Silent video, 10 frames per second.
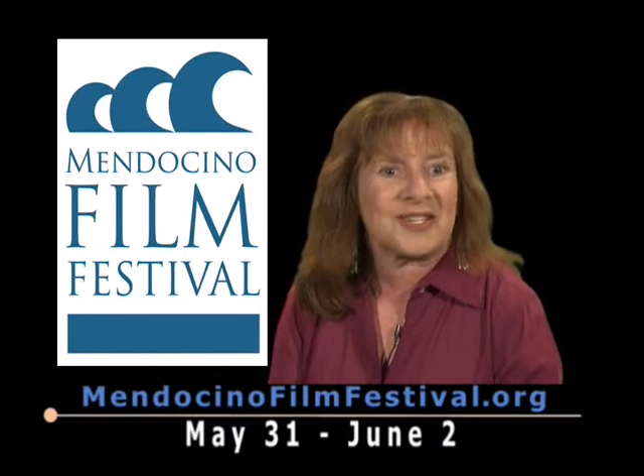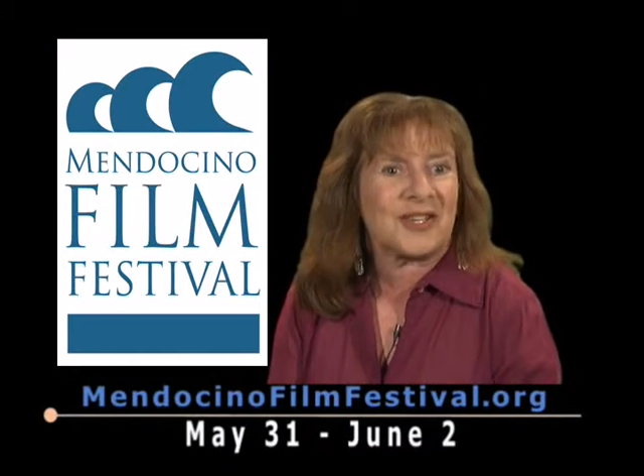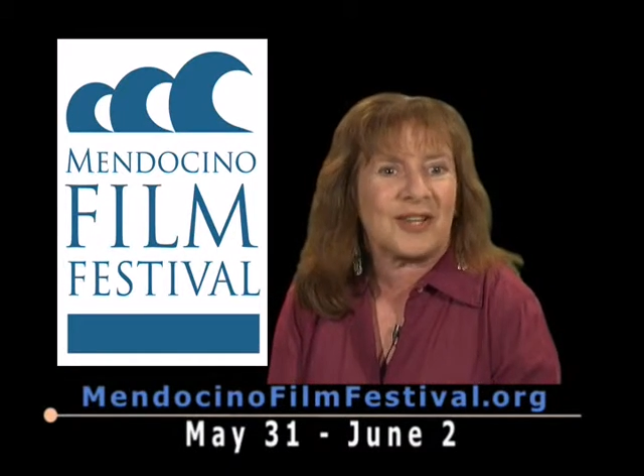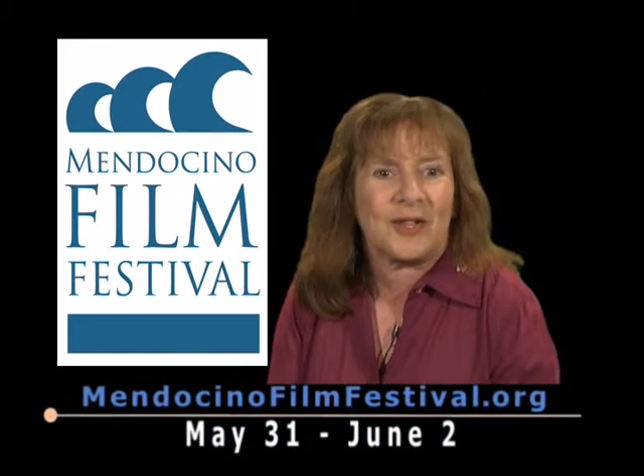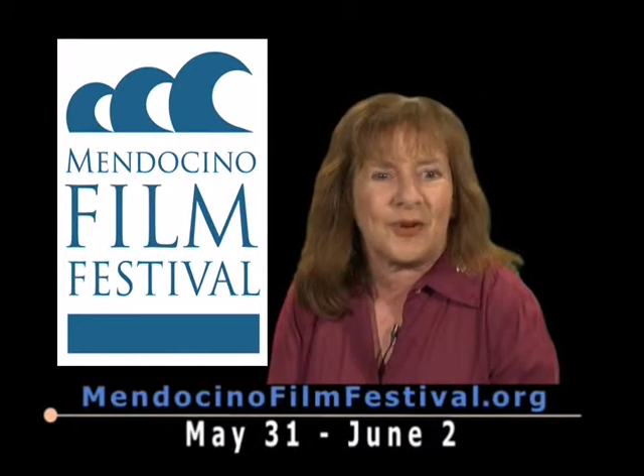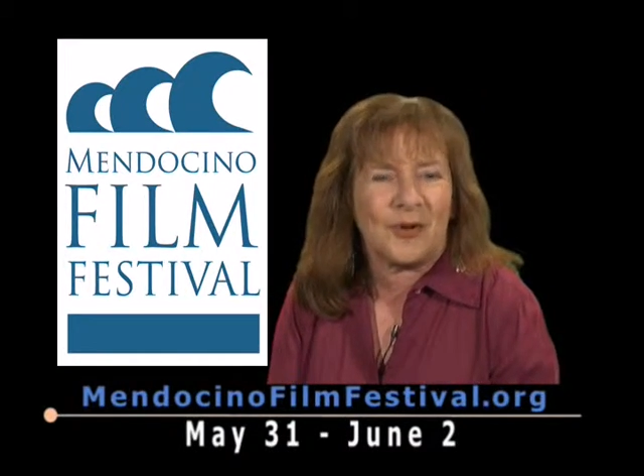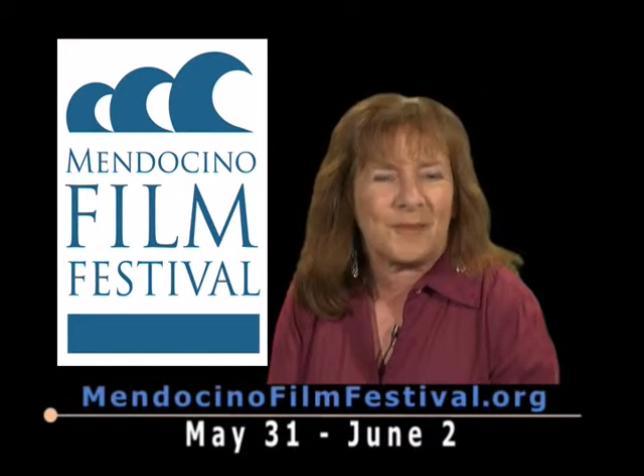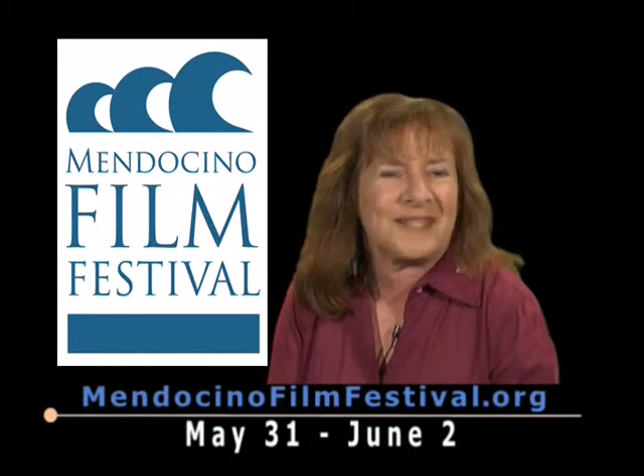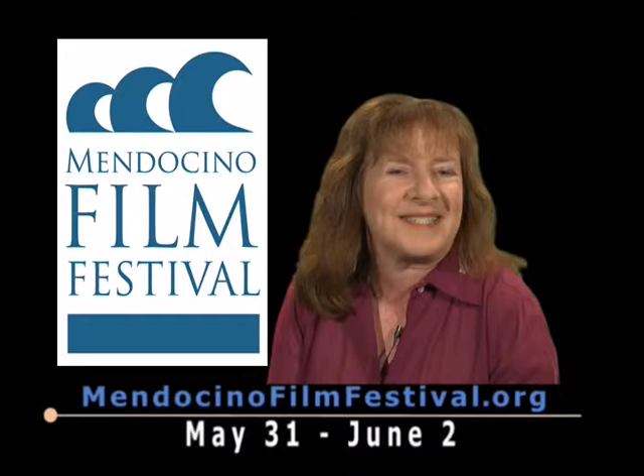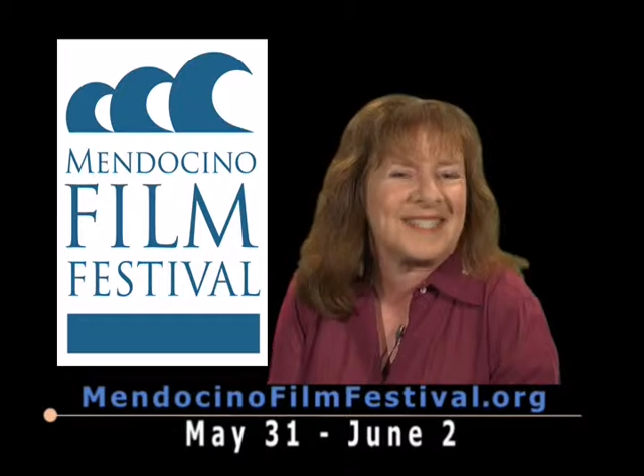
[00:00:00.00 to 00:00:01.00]
the globe
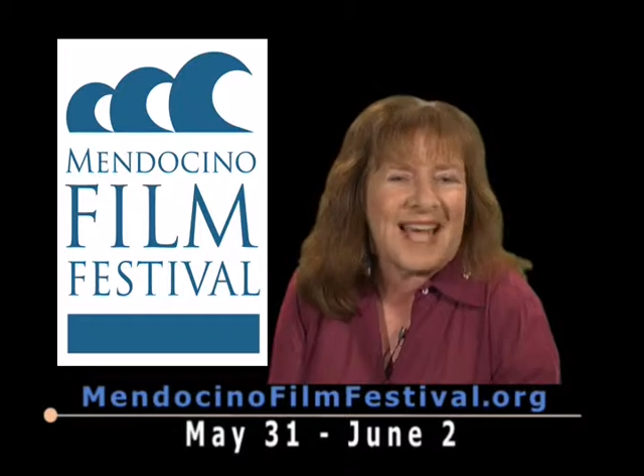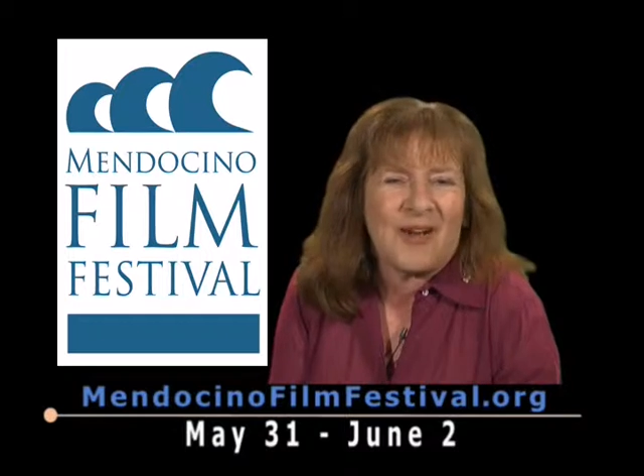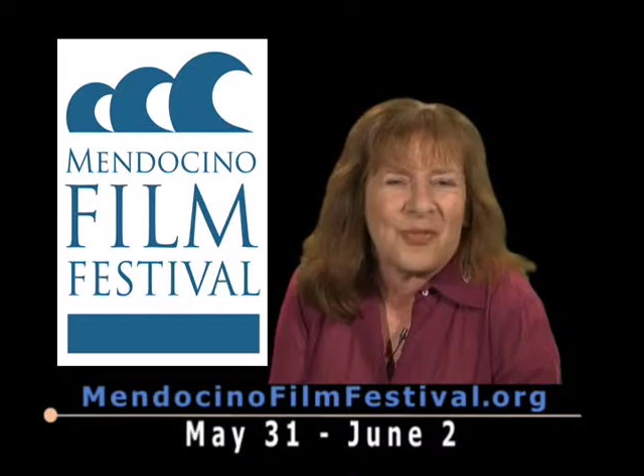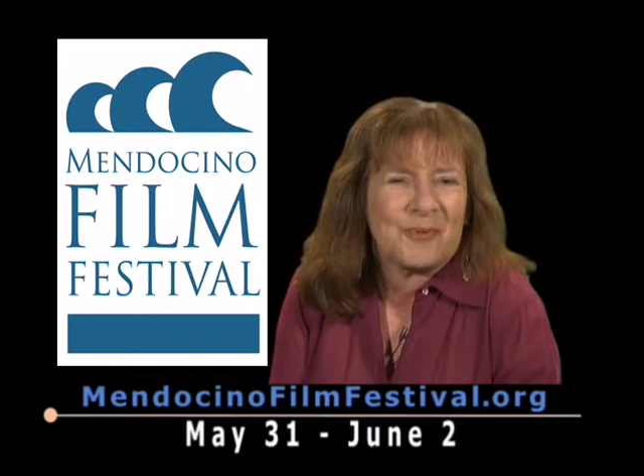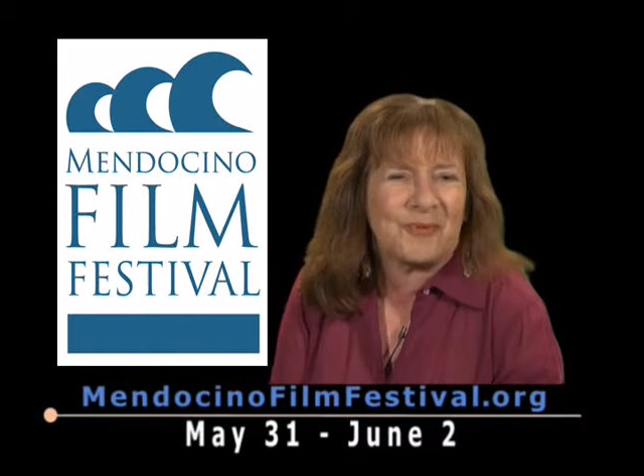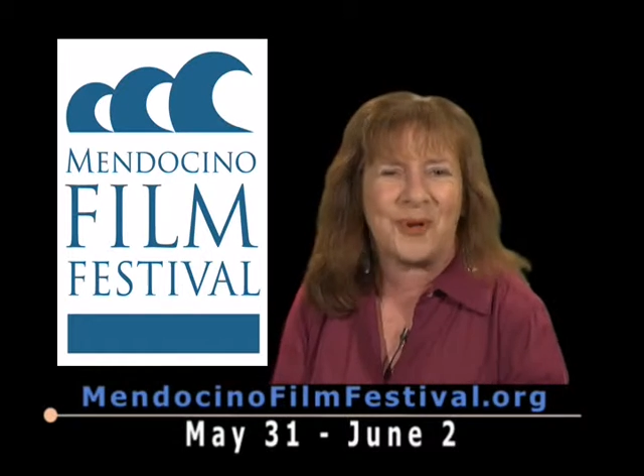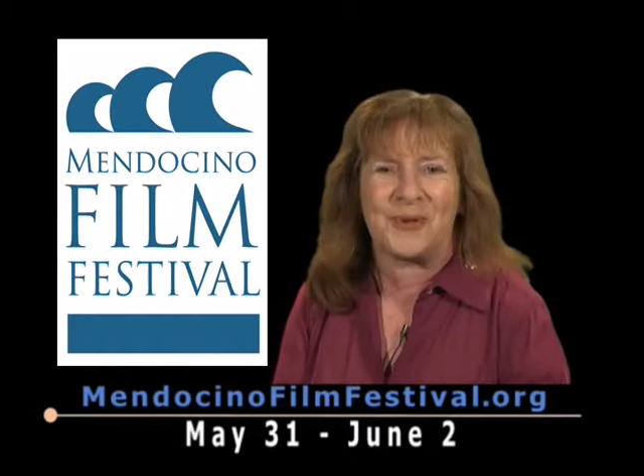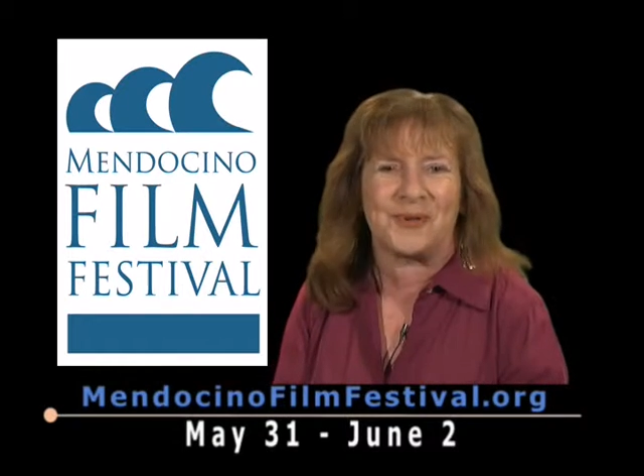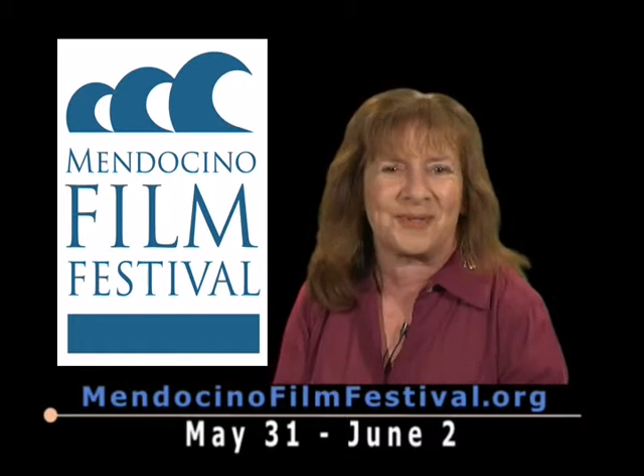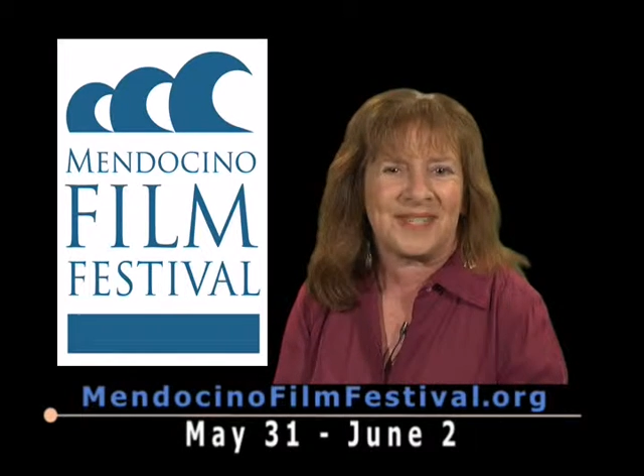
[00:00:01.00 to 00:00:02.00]
and down the
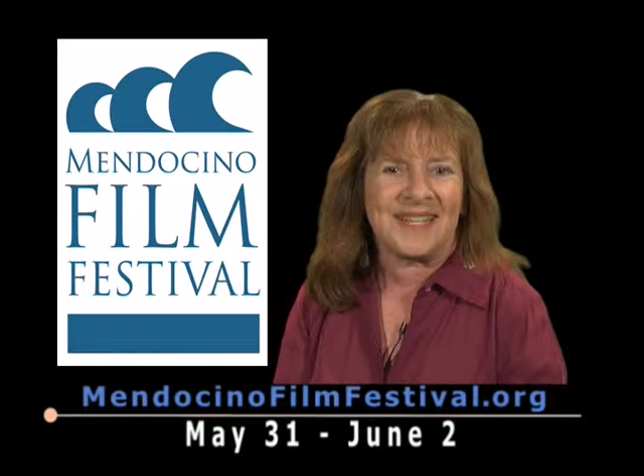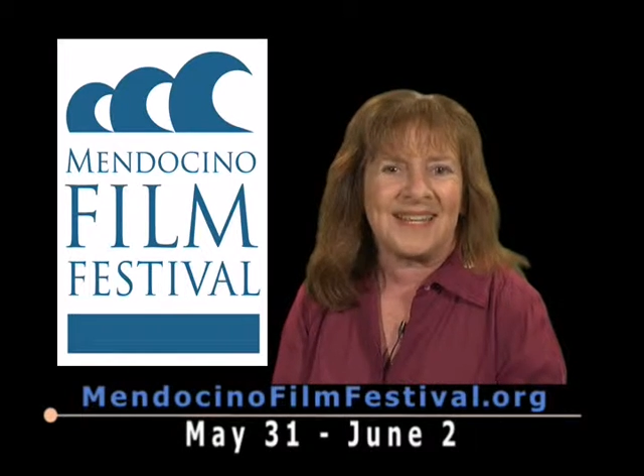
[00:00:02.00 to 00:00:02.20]
road.